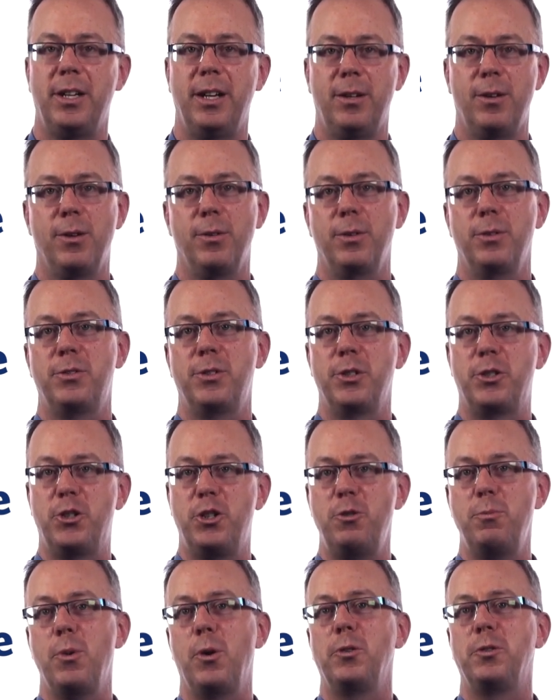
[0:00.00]
that I call those the
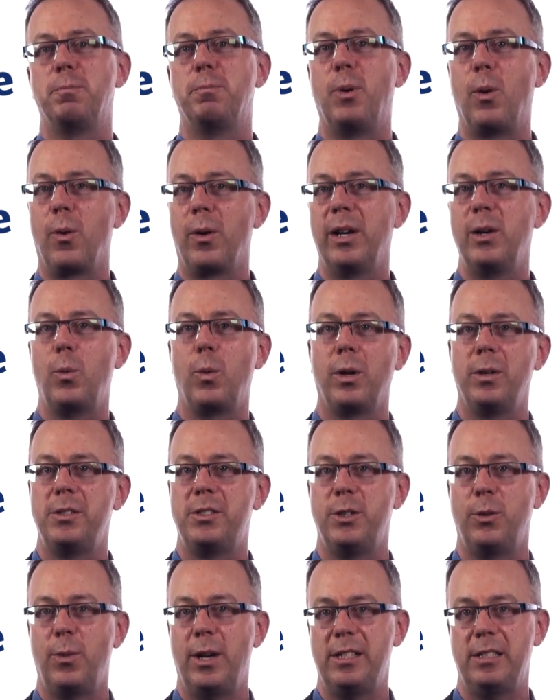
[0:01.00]
two most boring
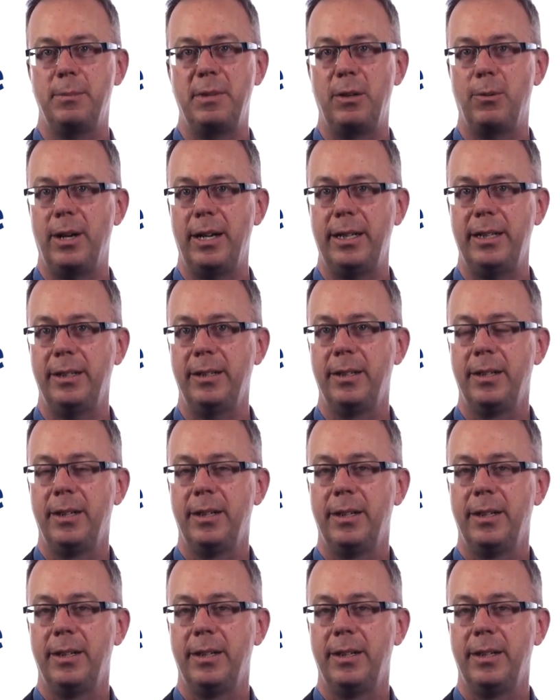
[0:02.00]
words in resume writing.